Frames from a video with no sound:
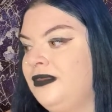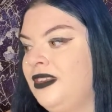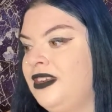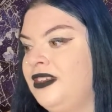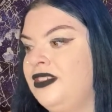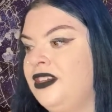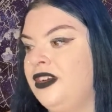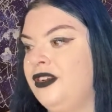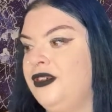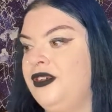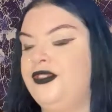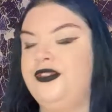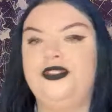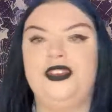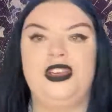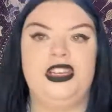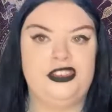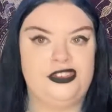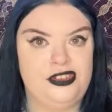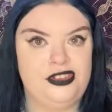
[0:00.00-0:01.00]
So
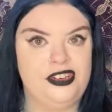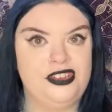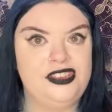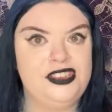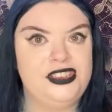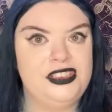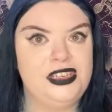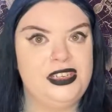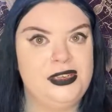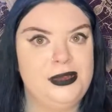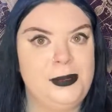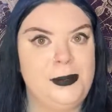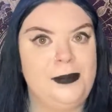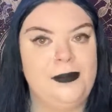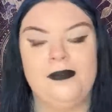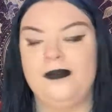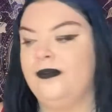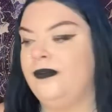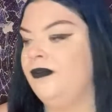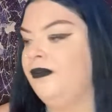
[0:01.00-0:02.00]
fingers crossed.
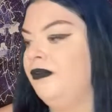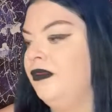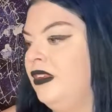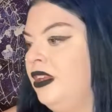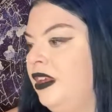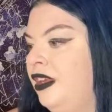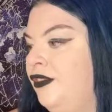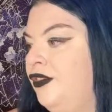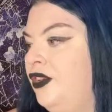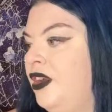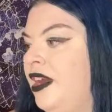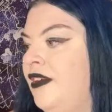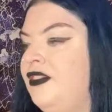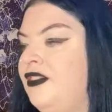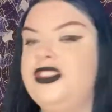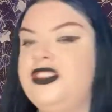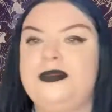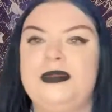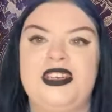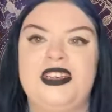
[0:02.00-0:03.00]
If you
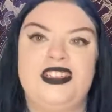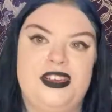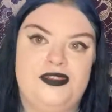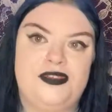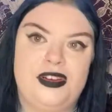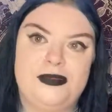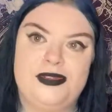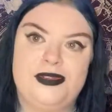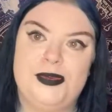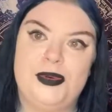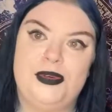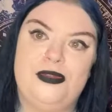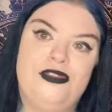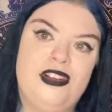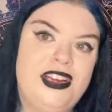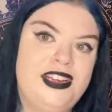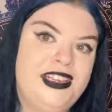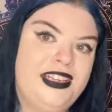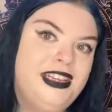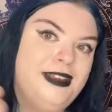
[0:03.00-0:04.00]
haven't smashed that thumbs up
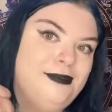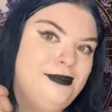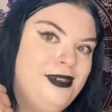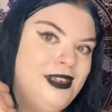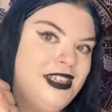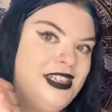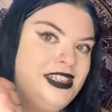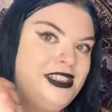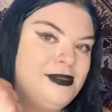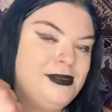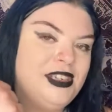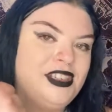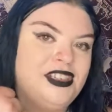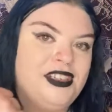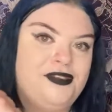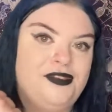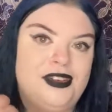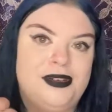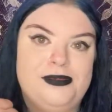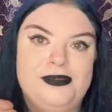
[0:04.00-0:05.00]
already, then please smash
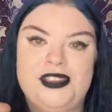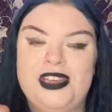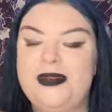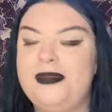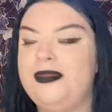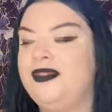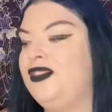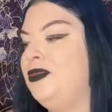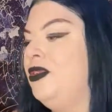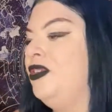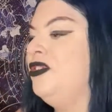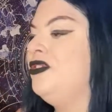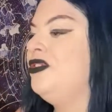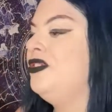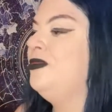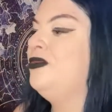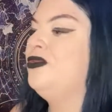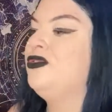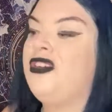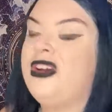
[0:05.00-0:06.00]
that thumbs up. If you are not
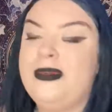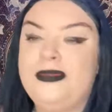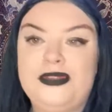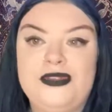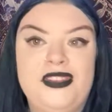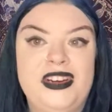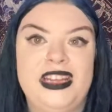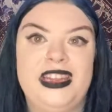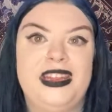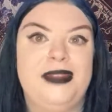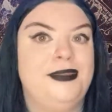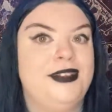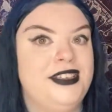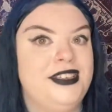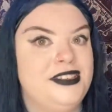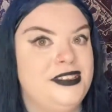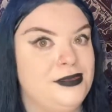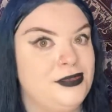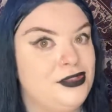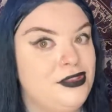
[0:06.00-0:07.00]
subscribed already, then
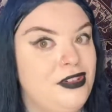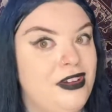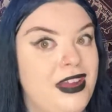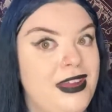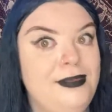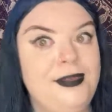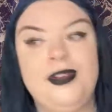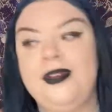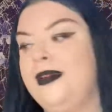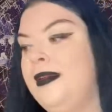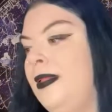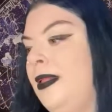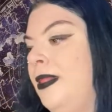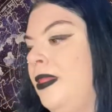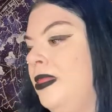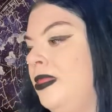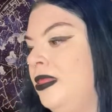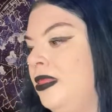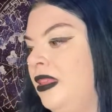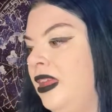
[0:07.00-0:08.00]
please subscribe.
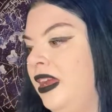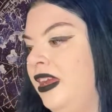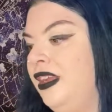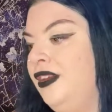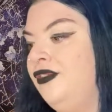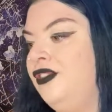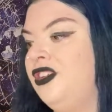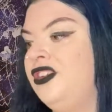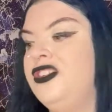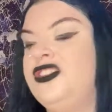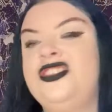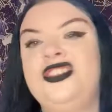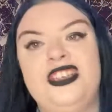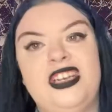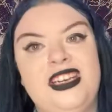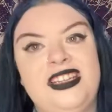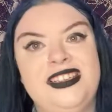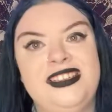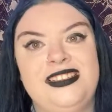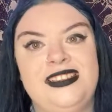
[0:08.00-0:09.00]
And if you can
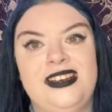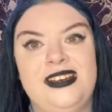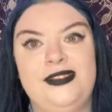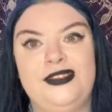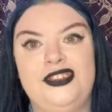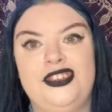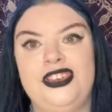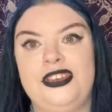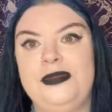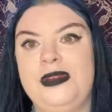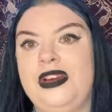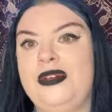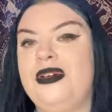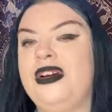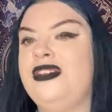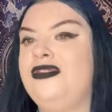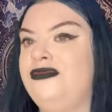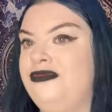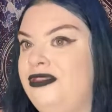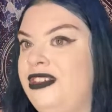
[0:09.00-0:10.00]
share this live stream out,
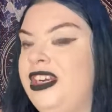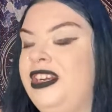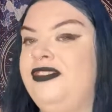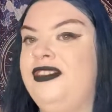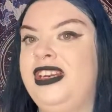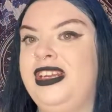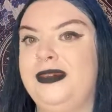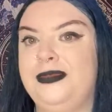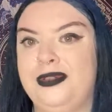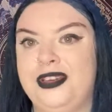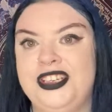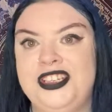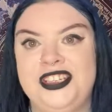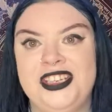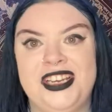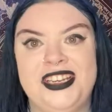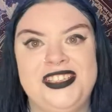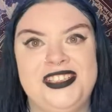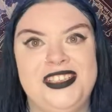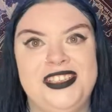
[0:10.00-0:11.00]
I'd really, really
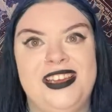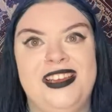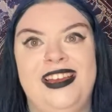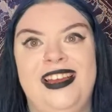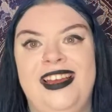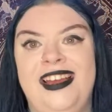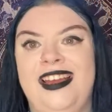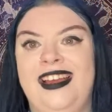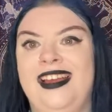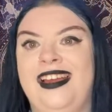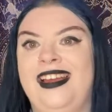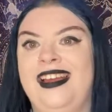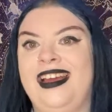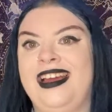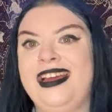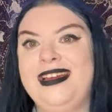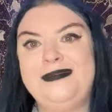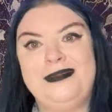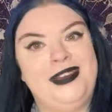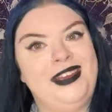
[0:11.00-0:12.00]
appreciate it.
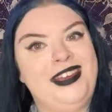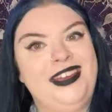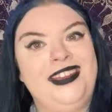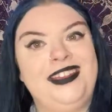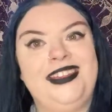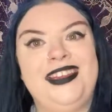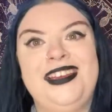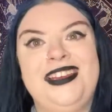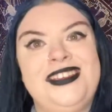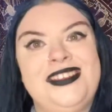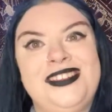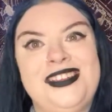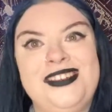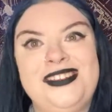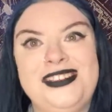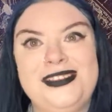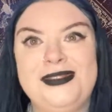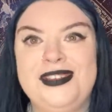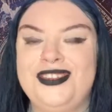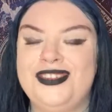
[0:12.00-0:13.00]
Hey Pete, thank you so,
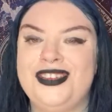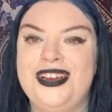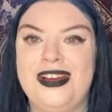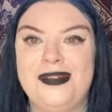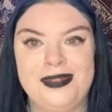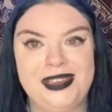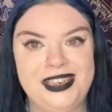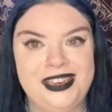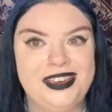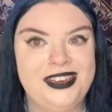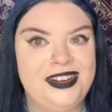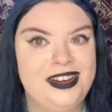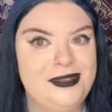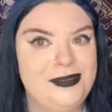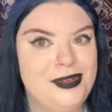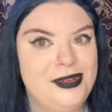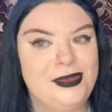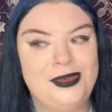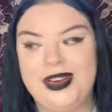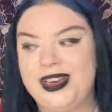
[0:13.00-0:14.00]
so much for coming in. I
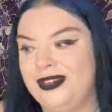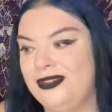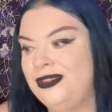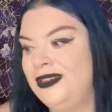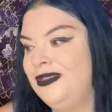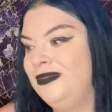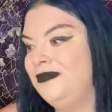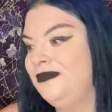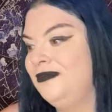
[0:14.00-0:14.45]
hope you're well.